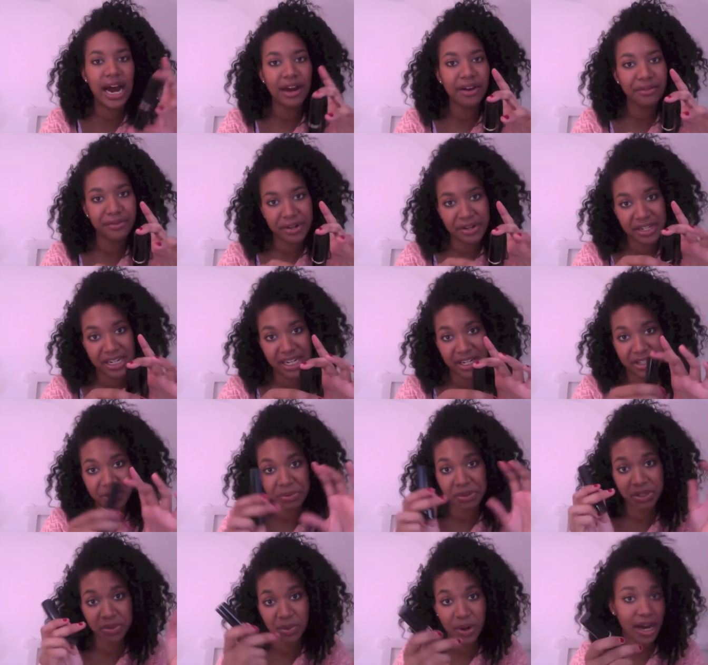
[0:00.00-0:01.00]
and
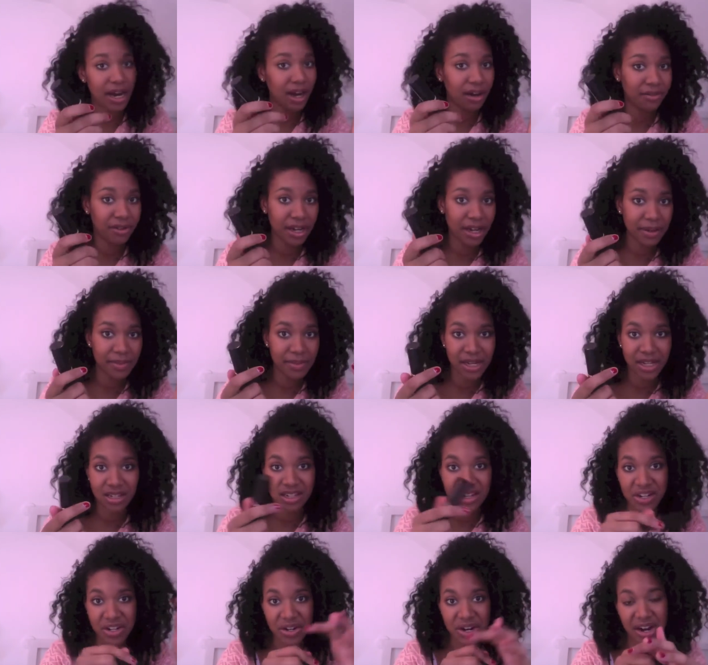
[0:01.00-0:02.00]
foundation, which is why I love it. It
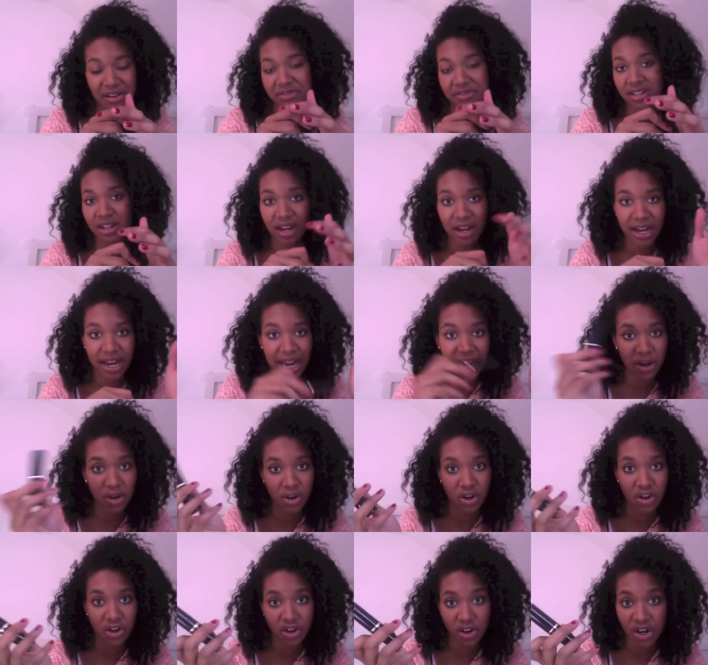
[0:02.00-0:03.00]
means I don't have to
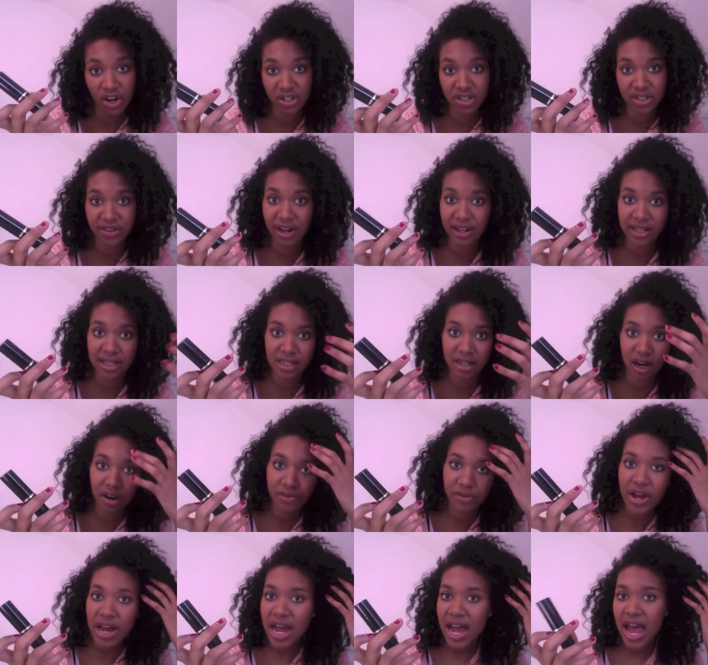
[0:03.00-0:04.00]
cake on loads of other stuff,